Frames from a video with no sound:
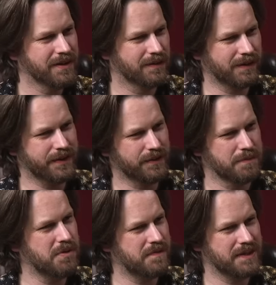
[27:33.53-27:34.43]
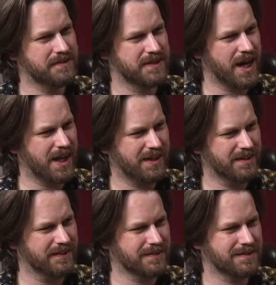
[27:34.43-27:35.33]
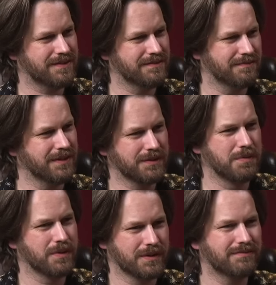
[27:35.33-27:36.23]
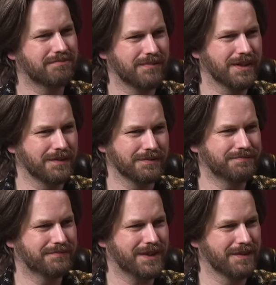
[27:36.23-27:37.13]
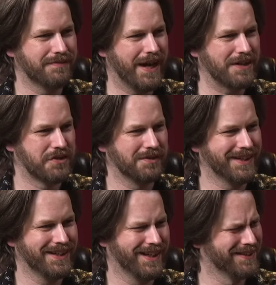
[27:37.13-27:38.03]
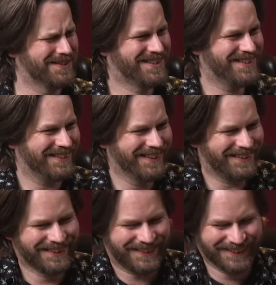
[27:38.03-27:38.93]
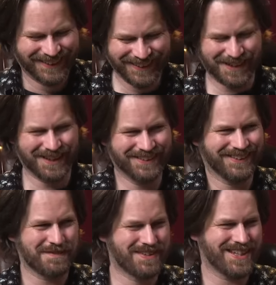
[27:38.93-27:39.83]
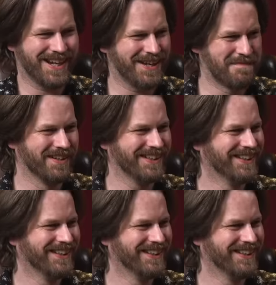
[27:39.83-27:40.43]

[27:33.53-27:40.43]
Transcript: Earlier in the movie, it's not, and it looks a little more, I don't know, kind of vaginal, I guess. Yeah, it's, it's upsetting, it's but